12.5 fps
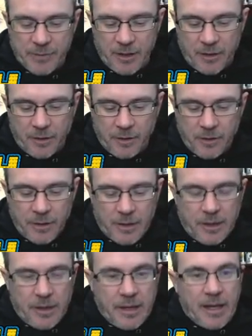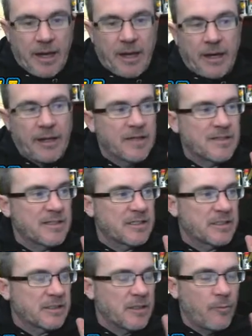here, and I guess it's
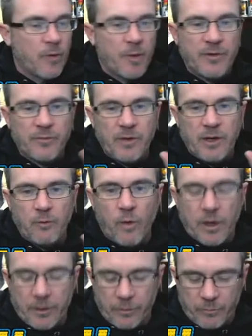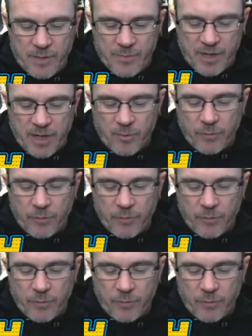somewhere between 1 and 3 p.m.